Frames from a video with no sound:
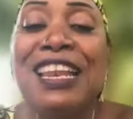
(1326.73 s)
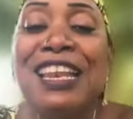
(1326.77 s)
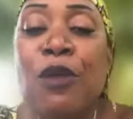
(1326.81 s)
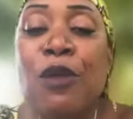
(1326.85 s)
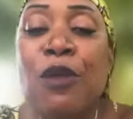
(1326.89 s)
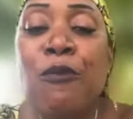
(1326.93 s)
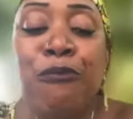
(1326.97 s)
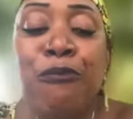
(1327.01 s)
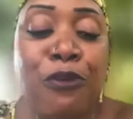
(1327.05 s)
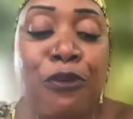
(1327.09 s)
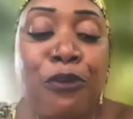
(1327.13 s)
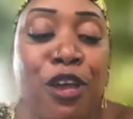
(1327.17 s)

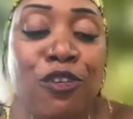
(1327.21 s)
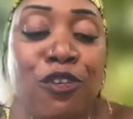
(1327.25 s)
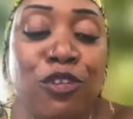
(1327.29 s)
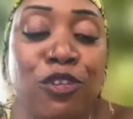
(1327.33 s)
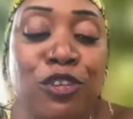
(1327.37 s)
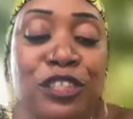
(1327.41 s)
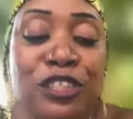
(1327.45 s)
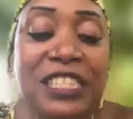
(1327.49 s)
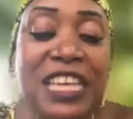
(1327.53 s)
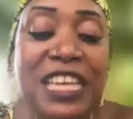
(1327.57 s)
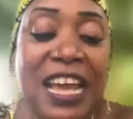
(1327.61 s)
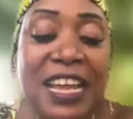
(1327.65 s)
So
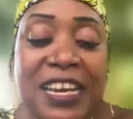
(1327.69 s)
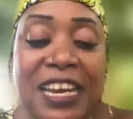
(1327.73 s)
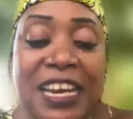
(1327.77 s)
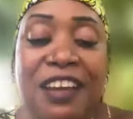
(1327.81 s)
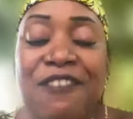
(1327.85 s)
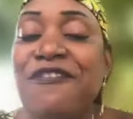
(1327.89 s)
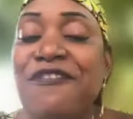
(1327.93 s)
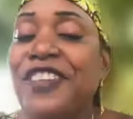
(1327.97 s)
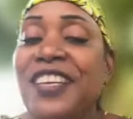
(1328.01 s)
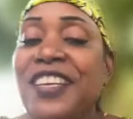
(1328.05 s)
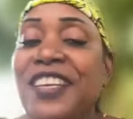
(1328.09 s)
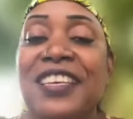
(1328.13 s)
you
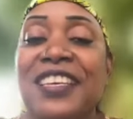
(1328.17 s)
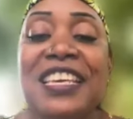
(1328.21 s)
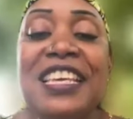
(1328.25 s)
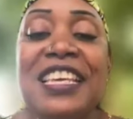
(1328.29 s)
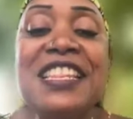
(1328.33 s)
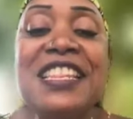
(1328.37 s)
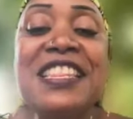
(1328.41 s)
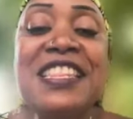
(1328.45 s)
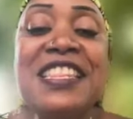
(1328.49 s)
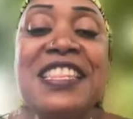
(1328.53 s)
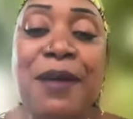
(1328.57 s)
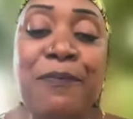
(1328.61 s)
know
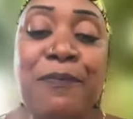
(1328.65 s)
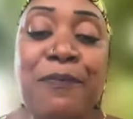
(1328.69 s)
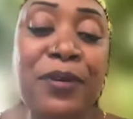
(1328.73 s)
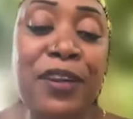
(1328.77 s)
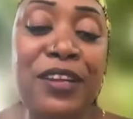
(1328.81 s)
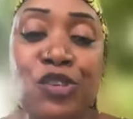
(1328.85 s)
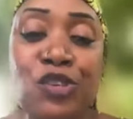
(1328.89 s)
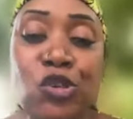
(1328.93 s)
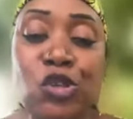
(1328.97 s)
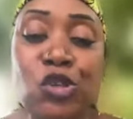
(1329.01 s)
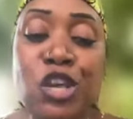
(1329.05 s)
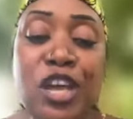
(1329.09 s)

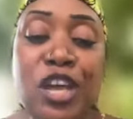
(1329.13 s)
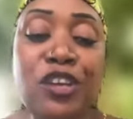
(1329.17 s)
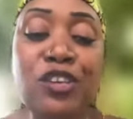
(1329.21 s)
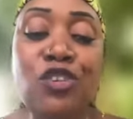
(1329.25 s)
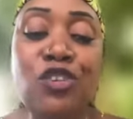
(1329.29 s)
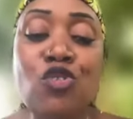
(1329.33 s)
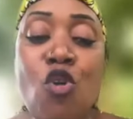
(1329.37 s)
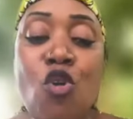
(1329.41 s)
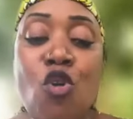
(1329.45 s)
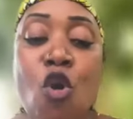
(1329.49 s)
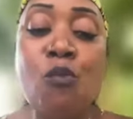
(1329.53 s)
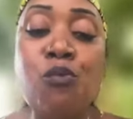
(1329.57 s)
that
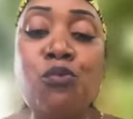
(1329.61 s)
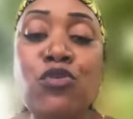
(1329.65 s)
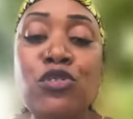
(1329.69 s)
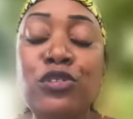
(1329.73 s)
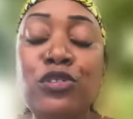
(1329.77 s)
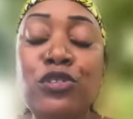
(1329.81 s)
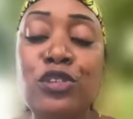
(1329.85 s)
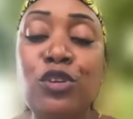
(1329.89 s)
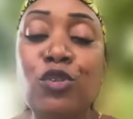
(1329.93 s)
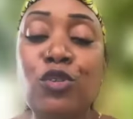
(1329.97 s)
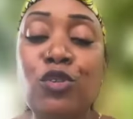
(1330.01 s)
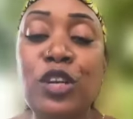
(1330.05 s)
in Africa
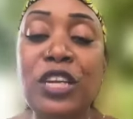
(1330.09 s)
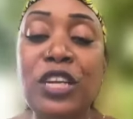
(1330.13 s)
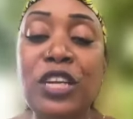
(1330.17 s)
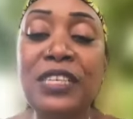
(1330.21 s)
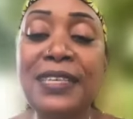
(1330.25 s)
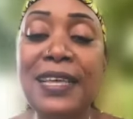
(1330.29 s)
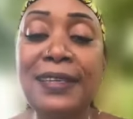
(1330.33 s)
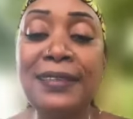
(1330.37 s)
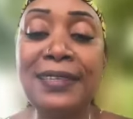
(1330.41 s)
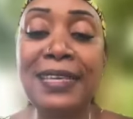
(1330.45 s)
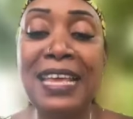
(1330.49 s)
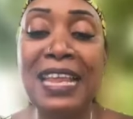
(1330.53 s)
we say,